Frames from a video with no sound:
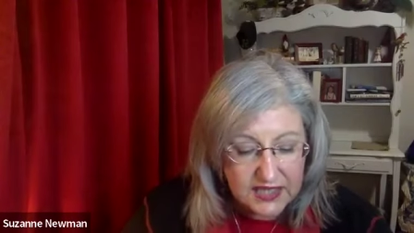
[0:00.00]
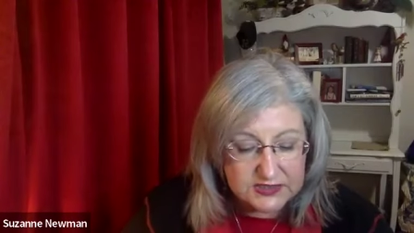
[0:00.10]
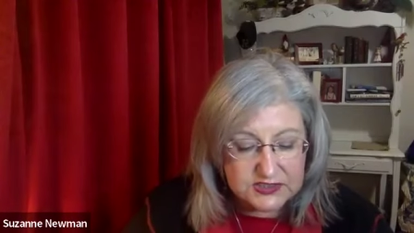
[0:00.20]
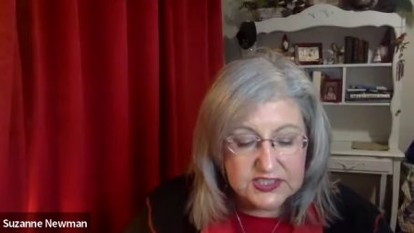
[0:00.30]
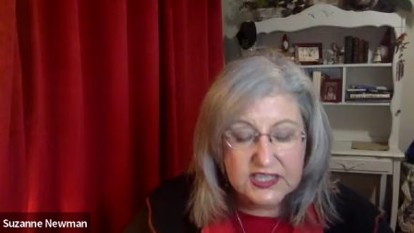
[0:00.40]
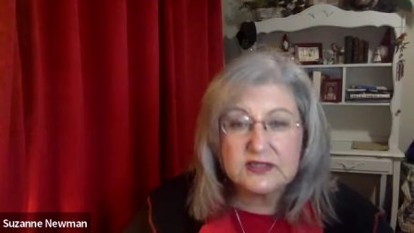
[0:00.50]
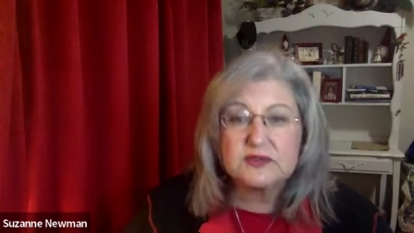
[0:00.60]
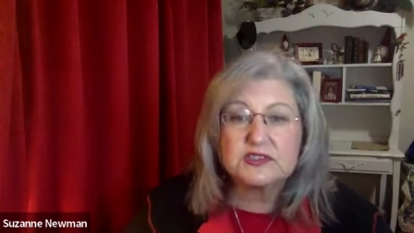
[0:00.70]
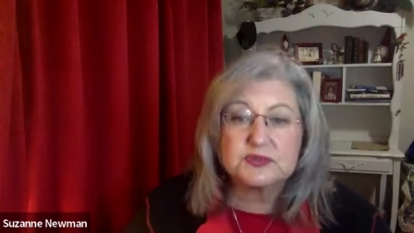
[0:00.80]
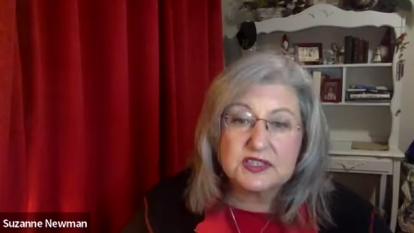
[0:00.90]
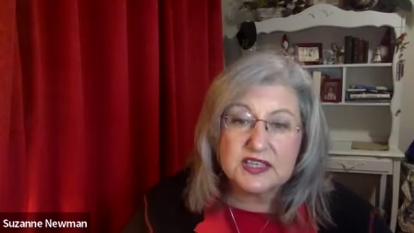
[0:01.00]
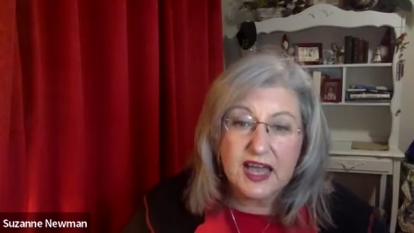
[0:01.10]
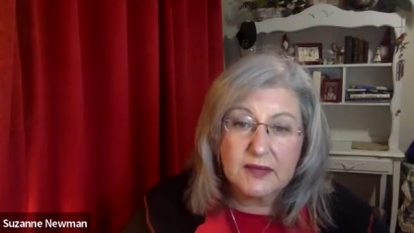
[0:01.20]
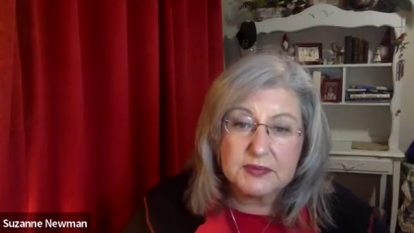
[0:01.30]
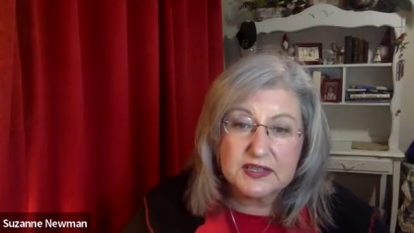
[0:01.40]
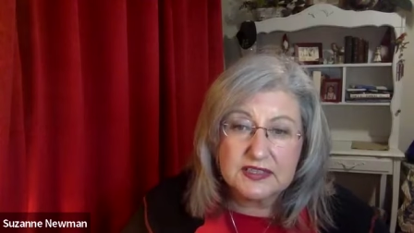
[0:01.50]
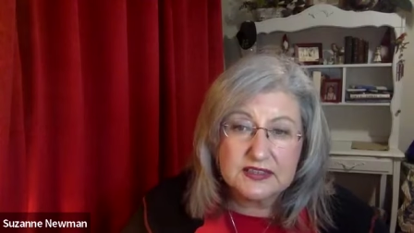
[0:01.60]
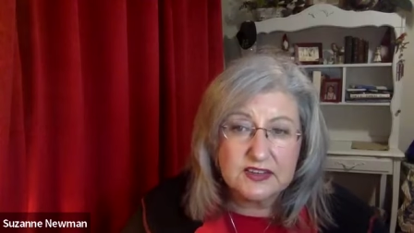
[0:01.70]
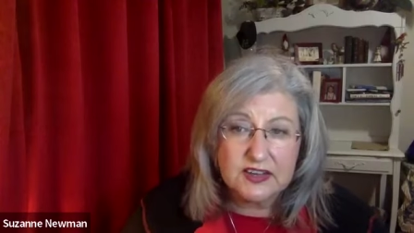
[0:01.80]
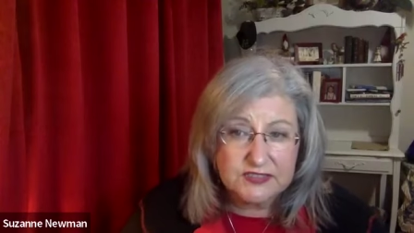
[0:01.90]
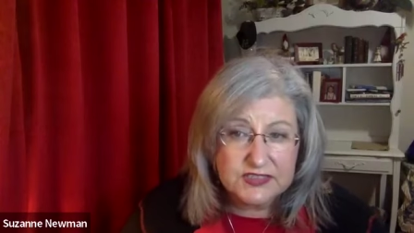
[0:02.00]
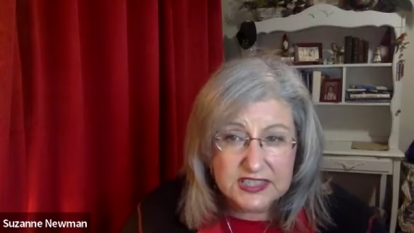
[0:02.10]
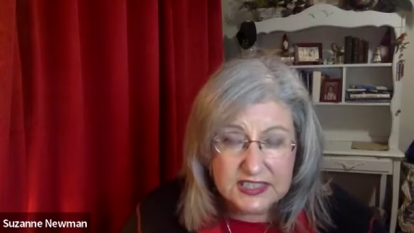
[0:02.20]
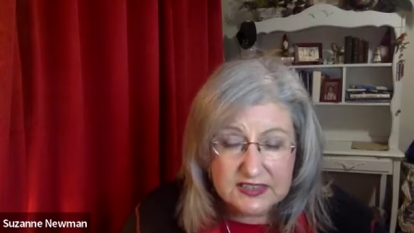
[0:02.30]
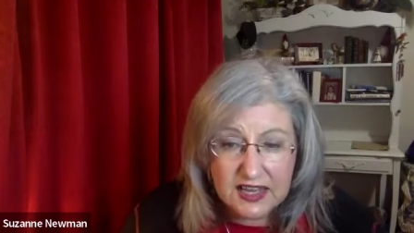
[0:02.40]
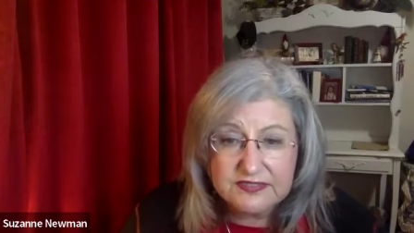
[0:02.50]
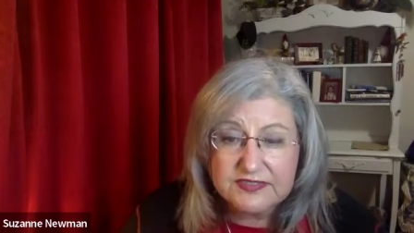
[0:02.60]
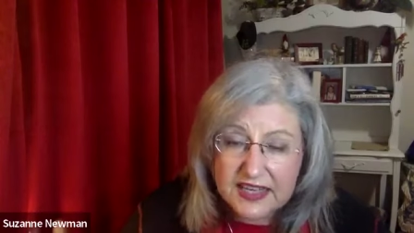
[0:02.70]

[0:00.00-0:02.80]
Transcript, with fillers: understanding what's really happening in their everyday life,